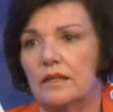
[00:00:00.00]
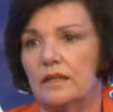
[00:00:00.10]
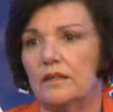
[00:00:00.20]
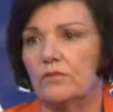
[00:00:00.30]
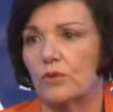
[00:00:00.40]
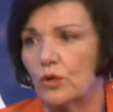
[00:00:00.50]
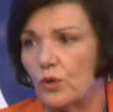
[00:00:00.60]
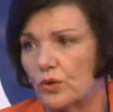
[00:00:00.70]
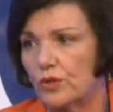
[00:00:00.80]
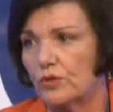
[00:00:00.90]
in
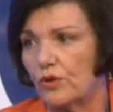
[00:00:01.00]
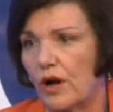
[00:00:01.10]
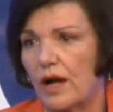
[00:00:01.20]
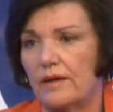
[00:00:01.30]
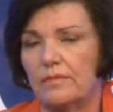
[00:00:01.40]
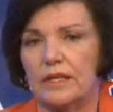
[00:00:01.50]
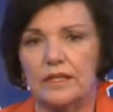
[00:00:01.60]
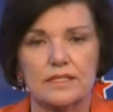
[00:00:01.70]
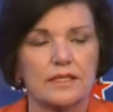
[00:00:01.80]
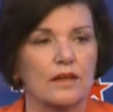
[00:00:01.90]
recorded crime in
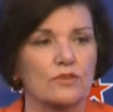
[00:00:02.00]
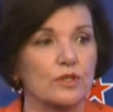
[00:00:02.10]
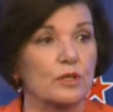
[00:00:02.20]
this country,